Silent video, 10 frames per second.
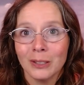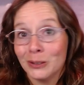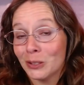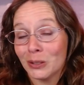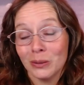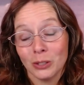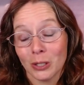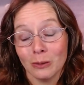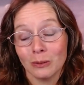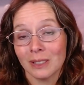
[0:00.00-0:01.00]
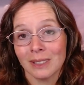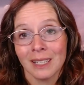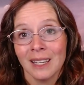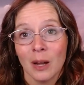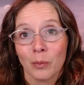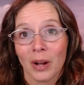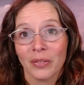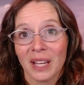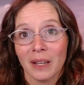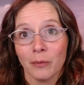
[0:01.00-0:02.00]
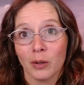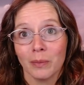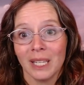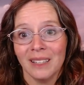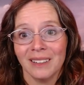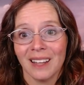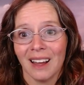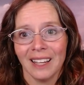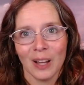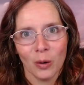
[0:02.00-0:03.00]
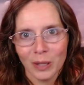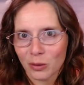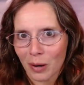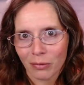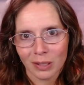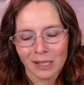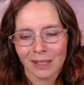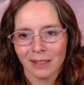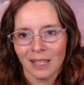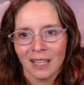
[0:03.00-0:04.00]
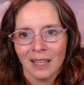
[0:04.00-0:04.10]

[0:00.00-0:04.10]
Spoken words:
Who Sue Jones brought that up for me, and I always reference it